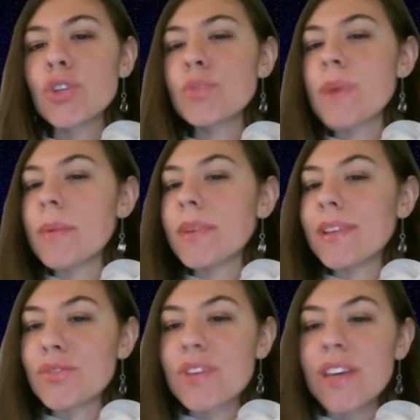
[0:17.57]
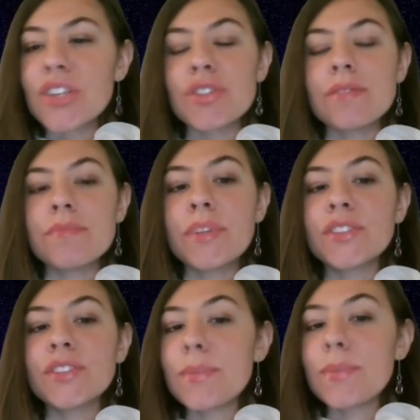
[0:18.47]
through public education,
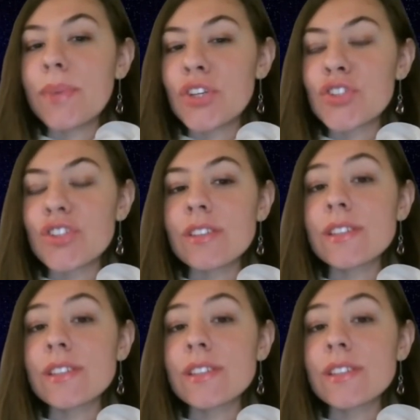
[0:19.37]
participation,